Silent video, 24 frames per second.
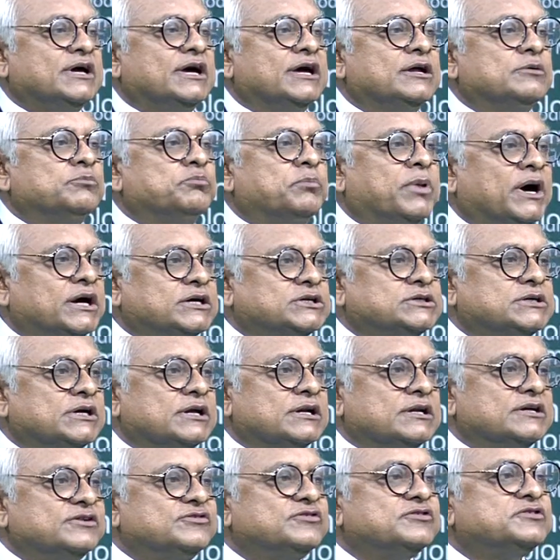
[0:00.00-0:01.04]
And
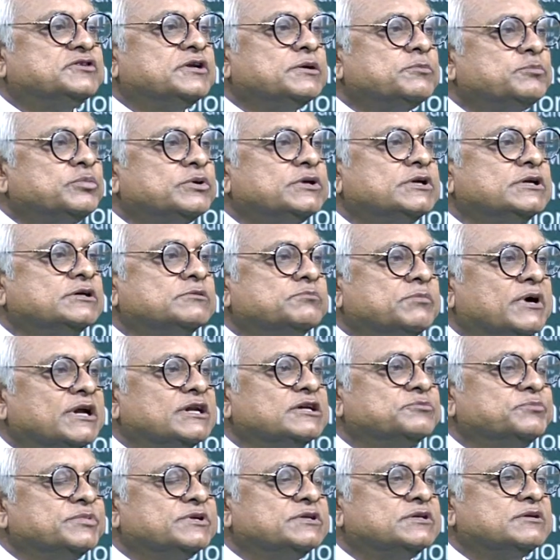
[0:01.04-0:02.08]
Bakshal is a temporary
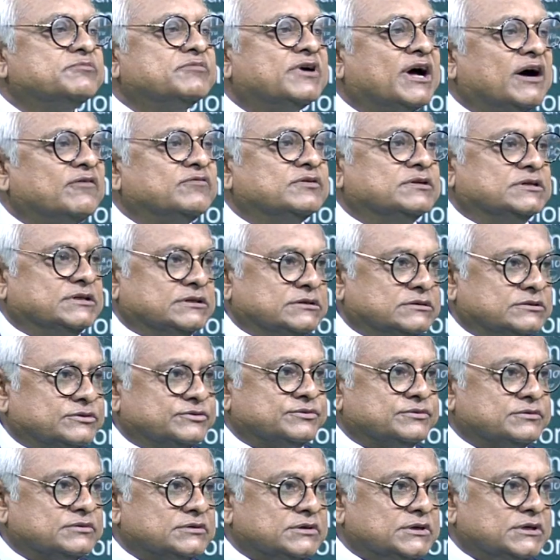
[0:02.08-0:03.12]
management of
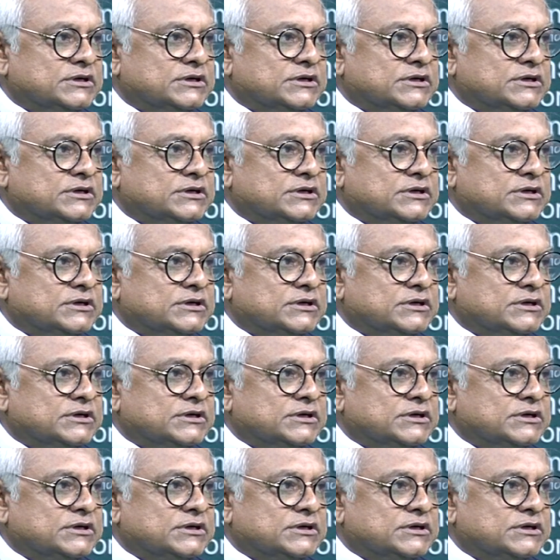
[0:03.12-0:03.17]
governance.